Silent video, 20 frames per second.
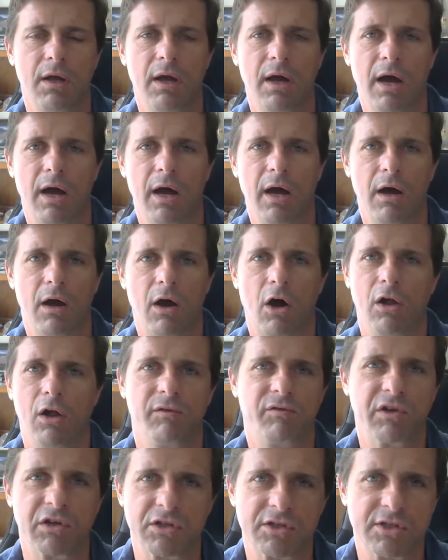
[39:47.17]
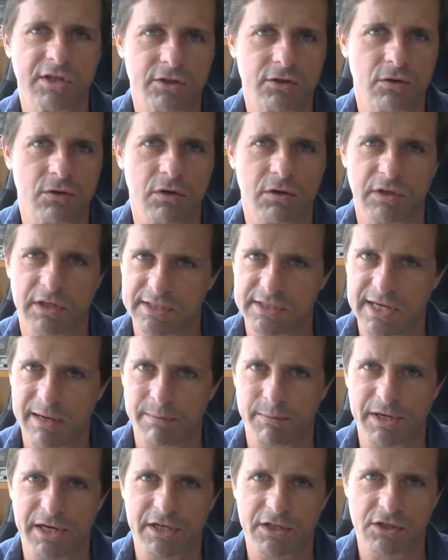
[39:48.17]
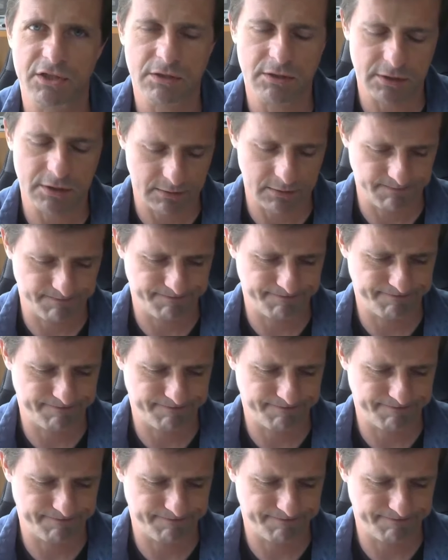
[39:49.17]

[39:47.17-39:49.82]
uh, all of your Cicerone examinations.